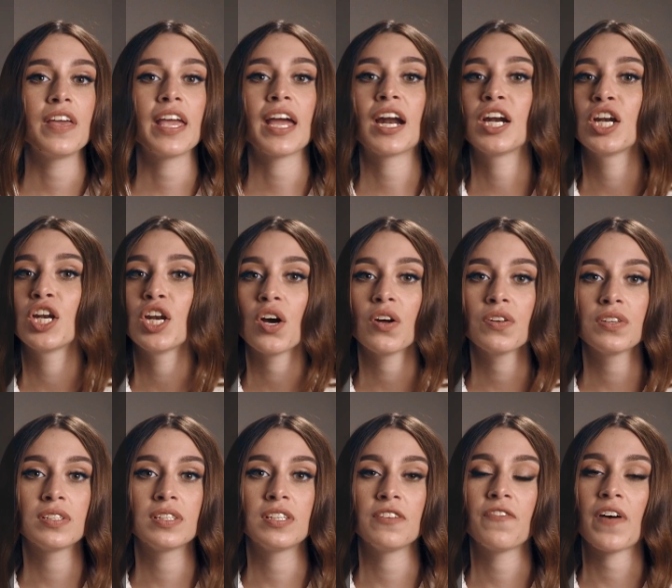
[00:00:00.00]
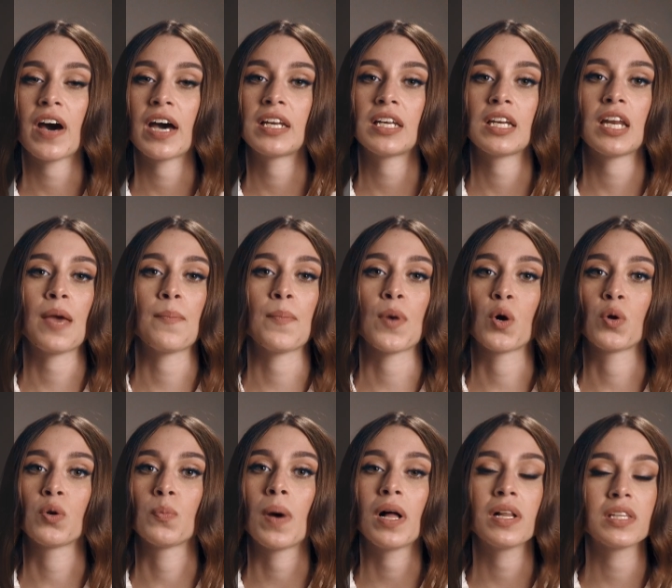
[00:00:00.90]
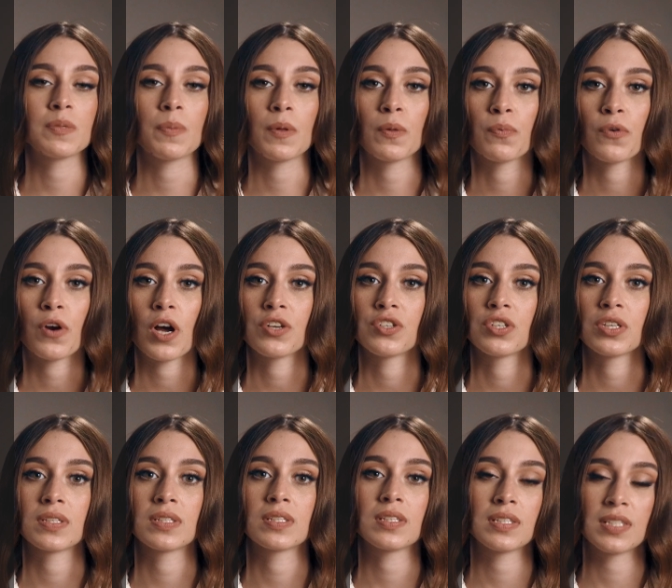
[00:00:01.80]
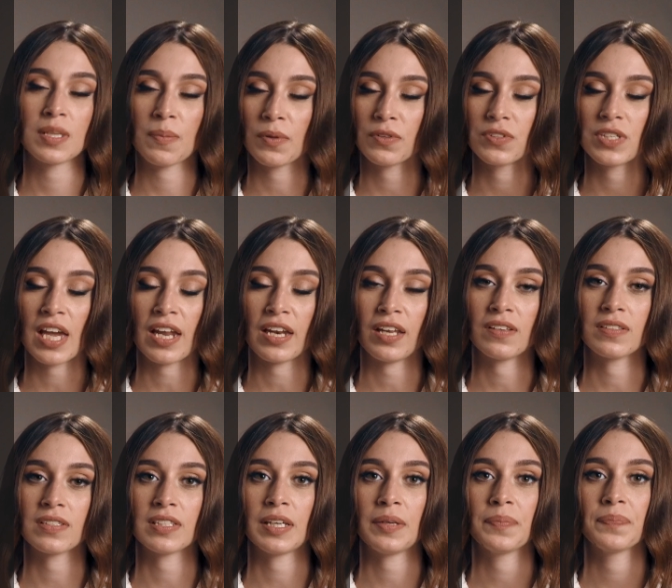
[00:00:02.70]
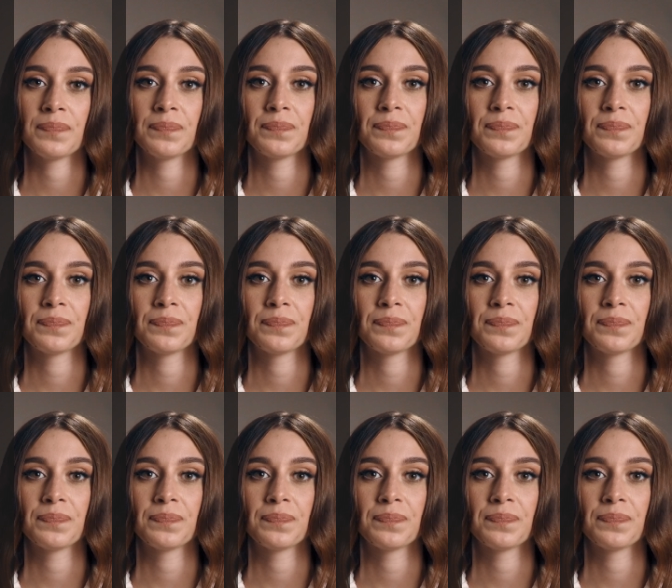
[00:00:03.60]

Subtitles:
They are not divided among multiple projects simultaneously.